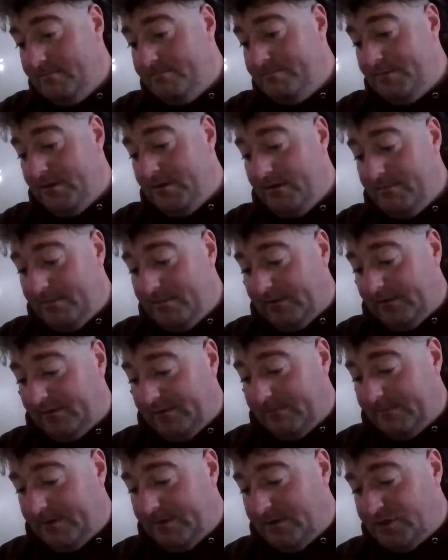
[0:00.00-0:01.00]
But because
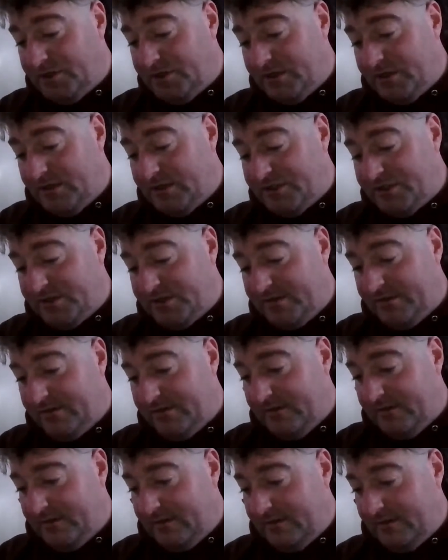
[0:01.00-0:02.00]
I'm in charge
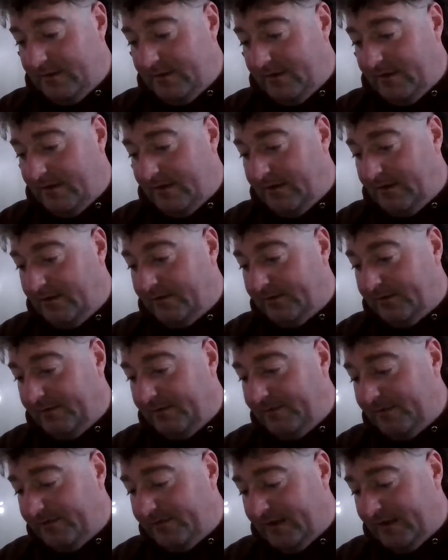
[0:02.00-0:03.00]

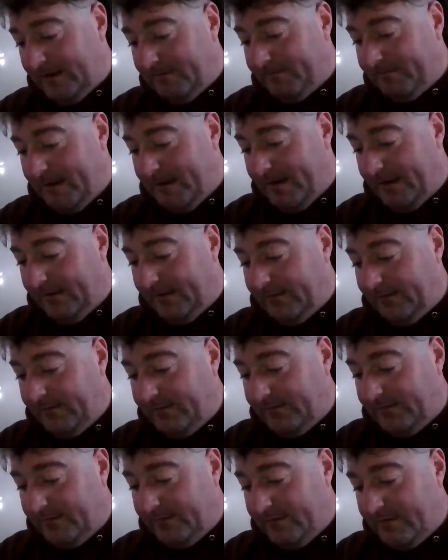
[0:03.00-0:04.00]
£17
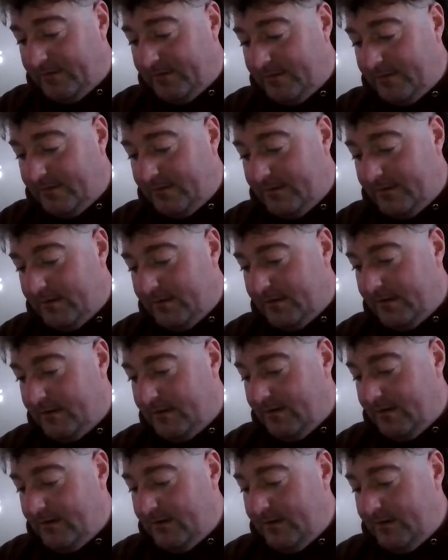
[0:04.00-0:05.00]
times
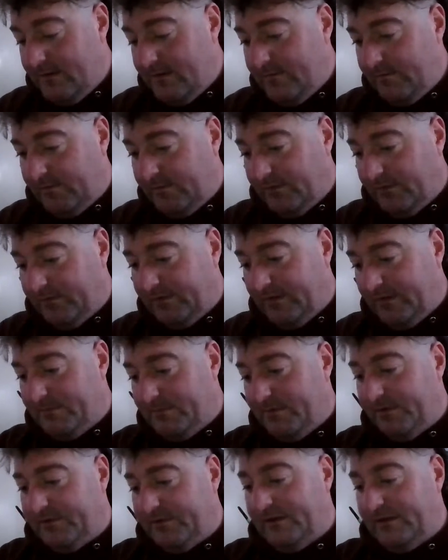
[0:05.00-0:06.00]
that
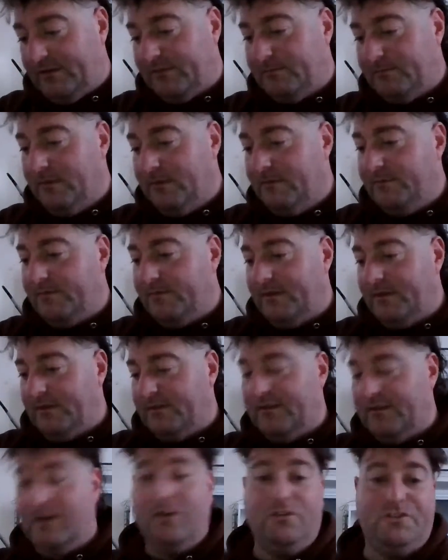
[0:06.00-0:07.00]
by 6 months,
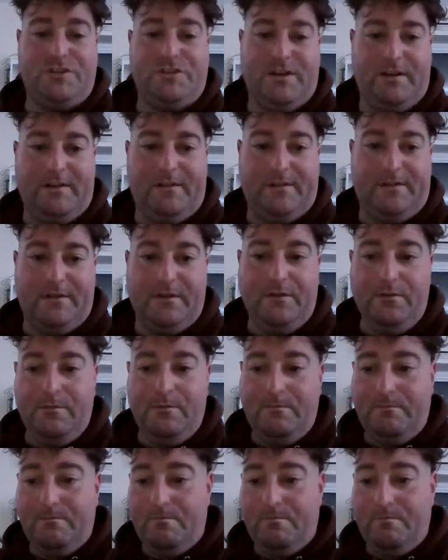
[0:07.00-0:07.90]
it's 102.